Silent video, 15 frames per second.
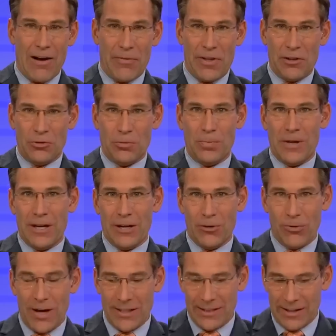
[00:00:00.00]
they spin it,
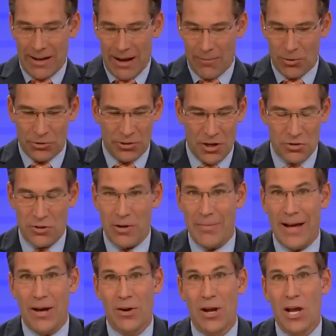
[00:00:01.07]
right? The conversation
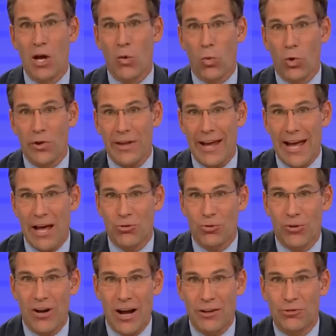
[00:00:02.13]
about were the
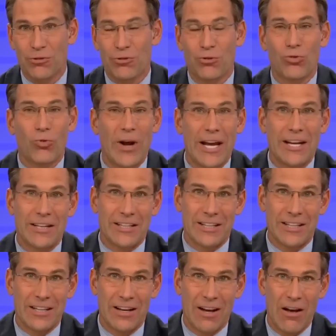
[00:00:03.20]
astronauts
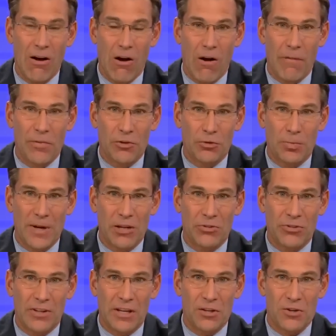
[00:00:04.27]
stranded on the space
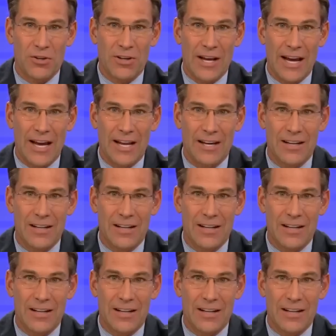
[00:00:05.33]
station, and